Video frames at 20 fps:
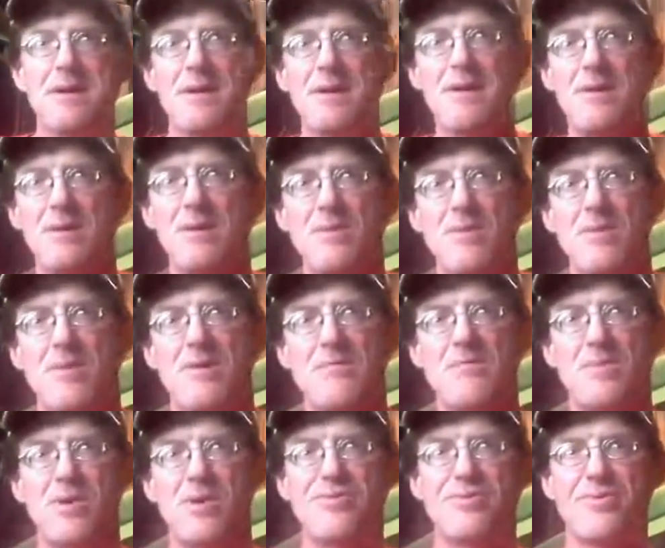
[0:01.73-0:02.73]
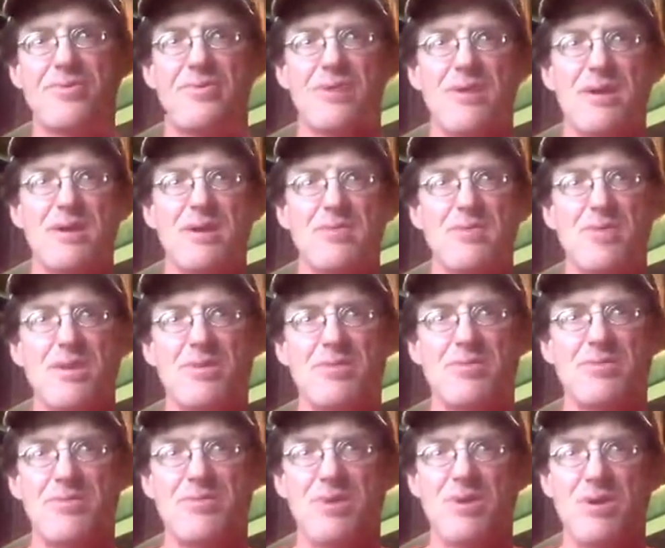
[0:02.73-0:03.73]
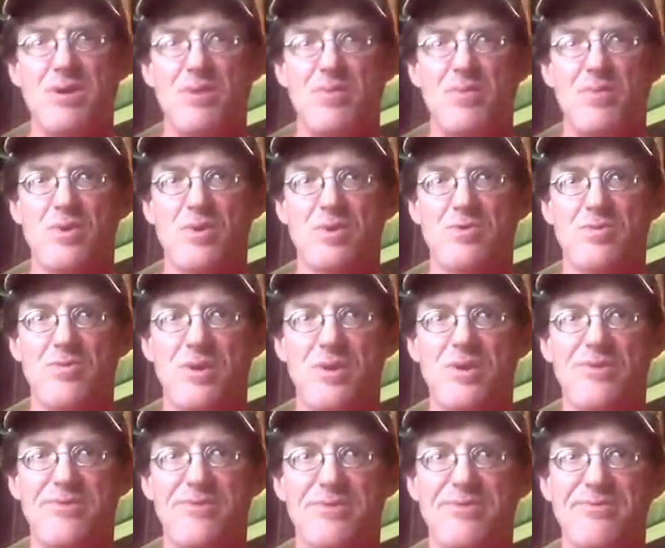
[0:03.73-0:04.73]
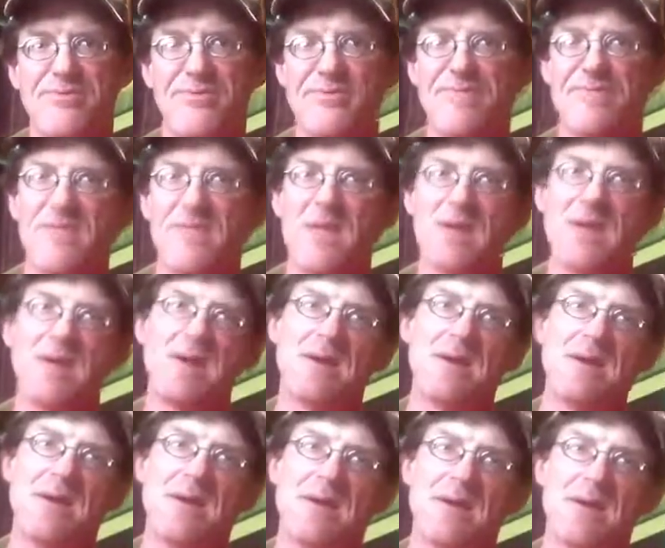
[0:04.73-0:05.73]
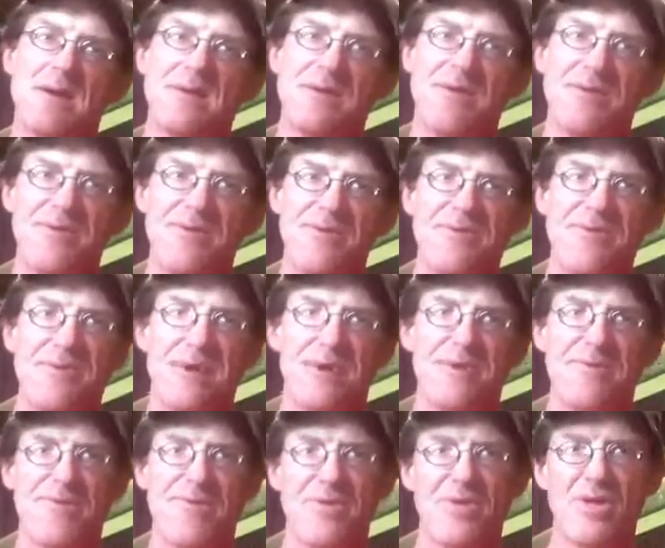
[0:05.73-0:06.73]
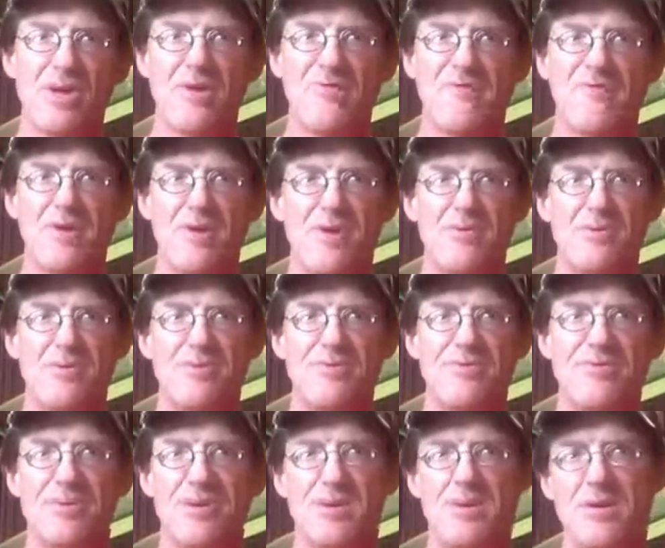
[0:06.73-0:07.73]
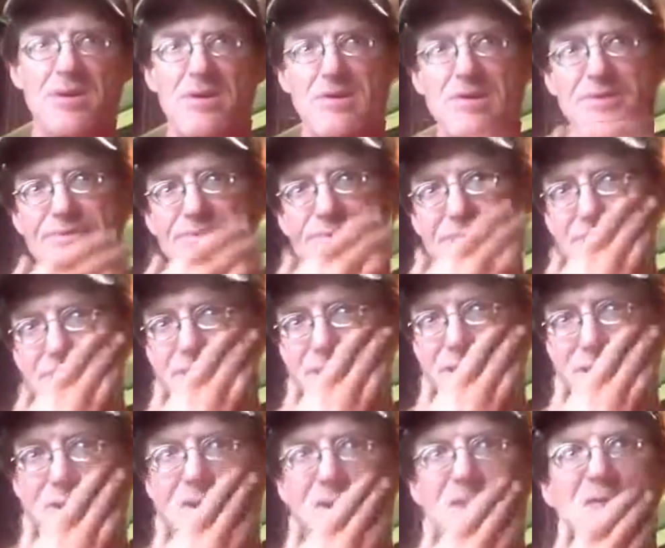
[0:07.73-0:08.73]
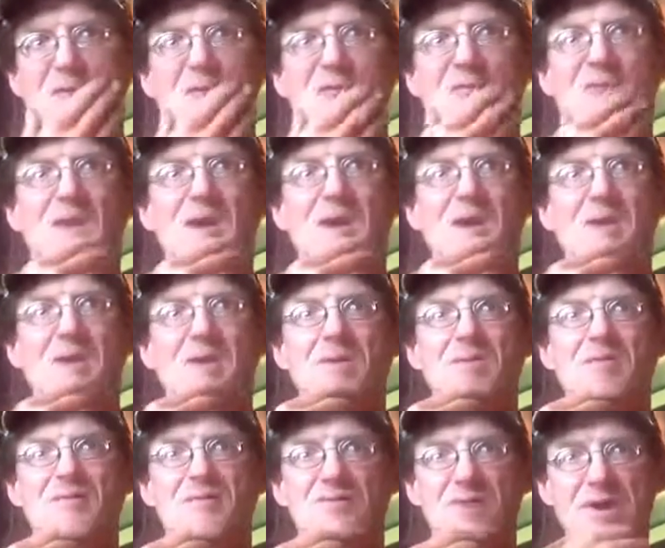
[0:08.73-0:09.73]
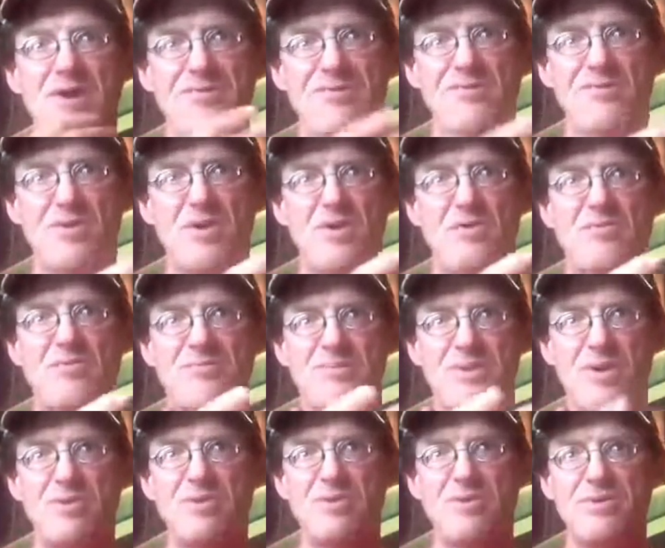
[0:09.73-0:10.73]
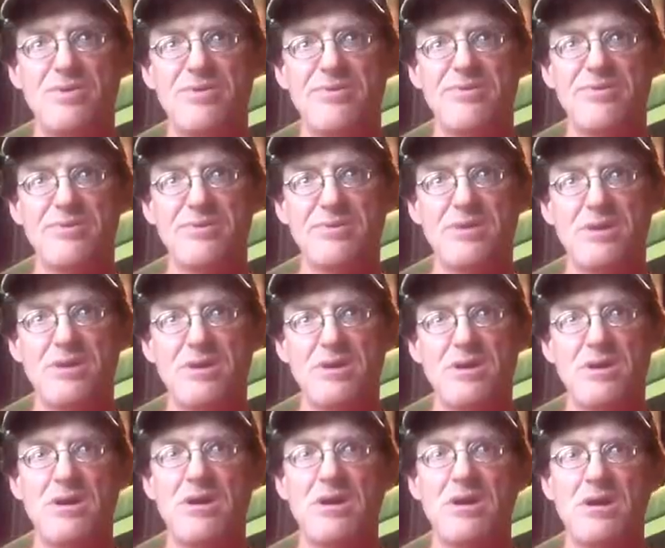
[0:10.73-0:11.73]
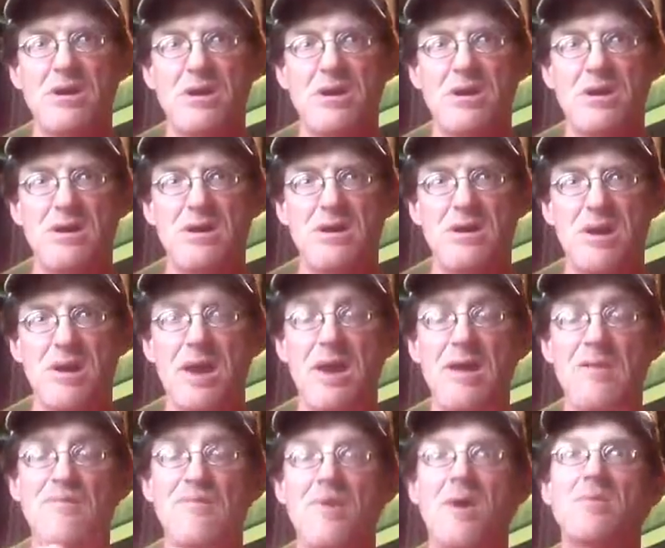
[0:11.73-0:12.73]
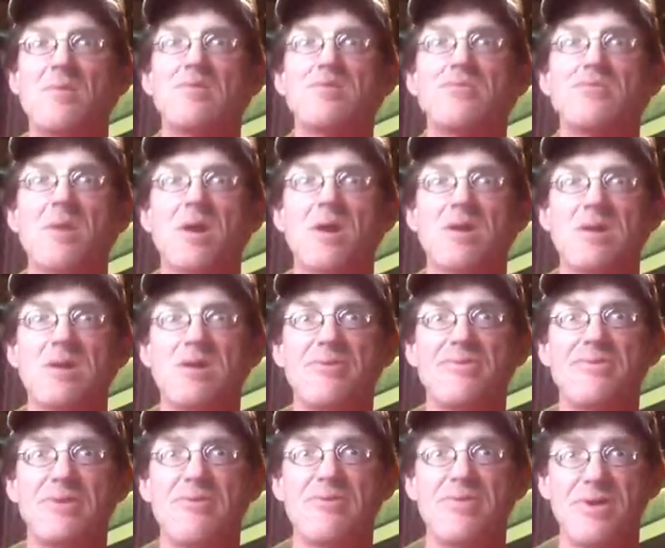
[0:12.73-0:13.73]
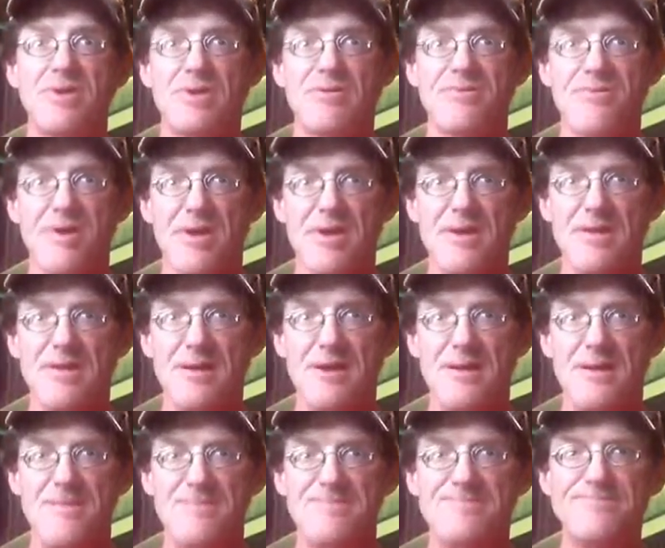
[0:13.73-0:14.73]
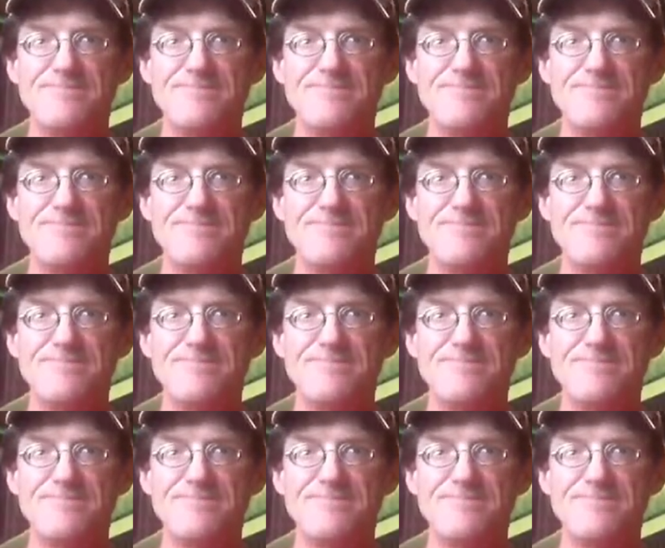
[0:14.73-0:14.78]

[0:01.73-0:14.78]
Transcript: Hello, I'm Marshall Blake. Welcome to Garden Work Projects. These days, a lot of farmers are selling their fresh grown produce at farmers markets and things like that.